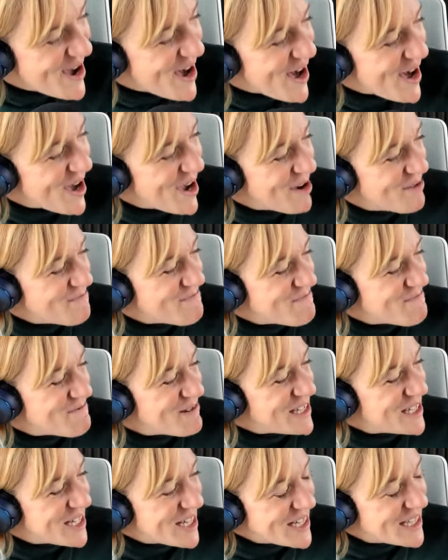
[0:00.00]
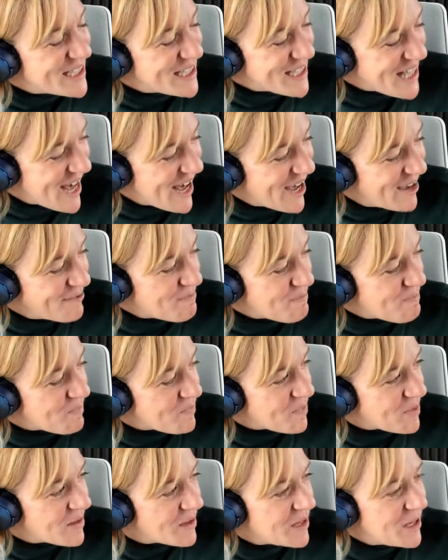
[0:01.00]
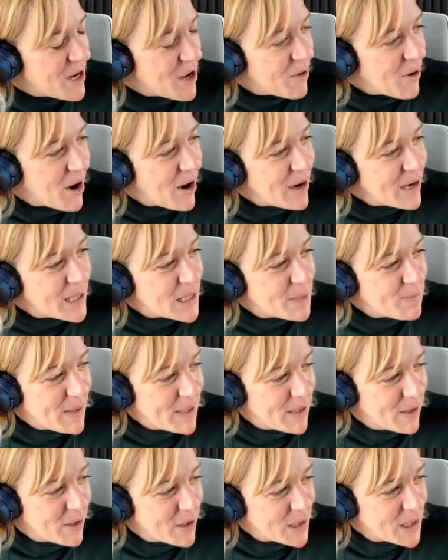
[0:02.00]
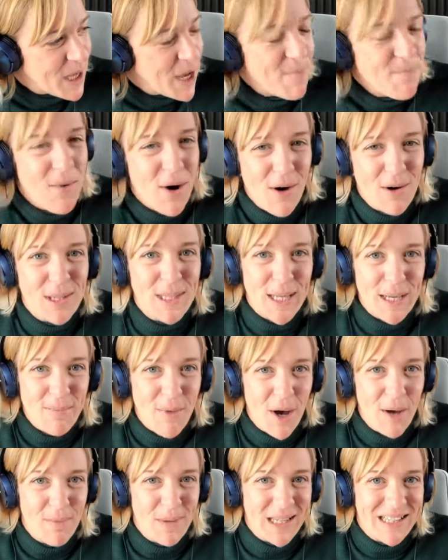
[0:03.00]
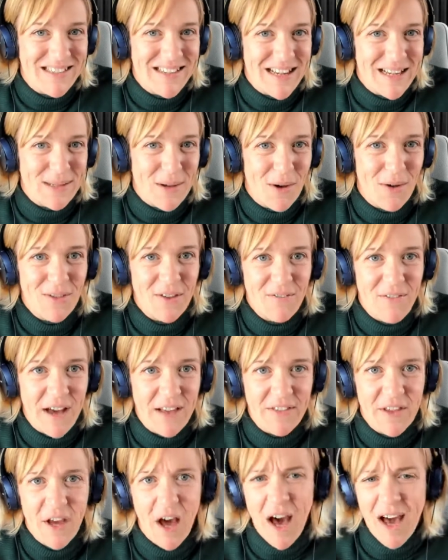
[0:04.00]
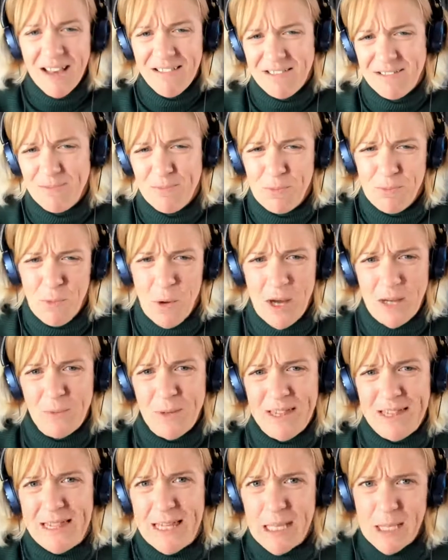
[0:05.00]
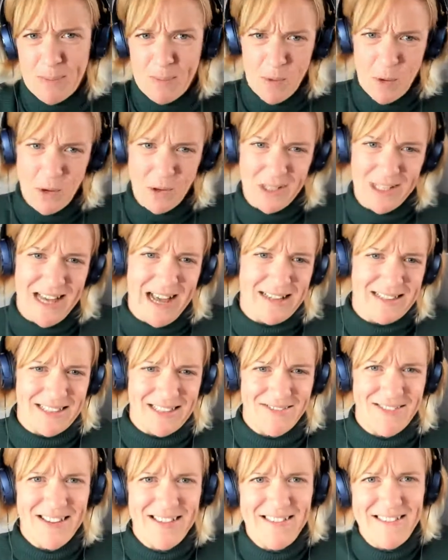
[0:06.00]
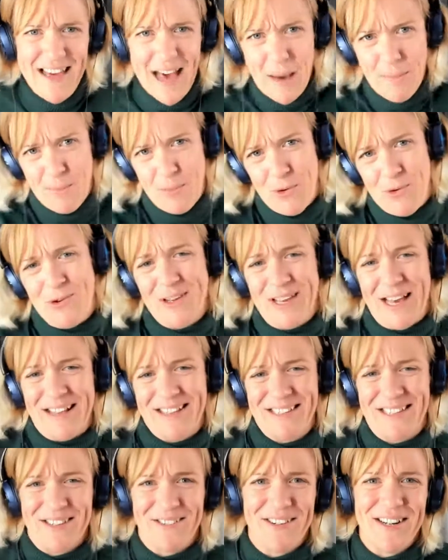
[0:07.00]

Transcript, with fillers: um, which is that, you know, I spend a lot of time marketing my business on the fact that I work with this broadcaster and that broadcaster.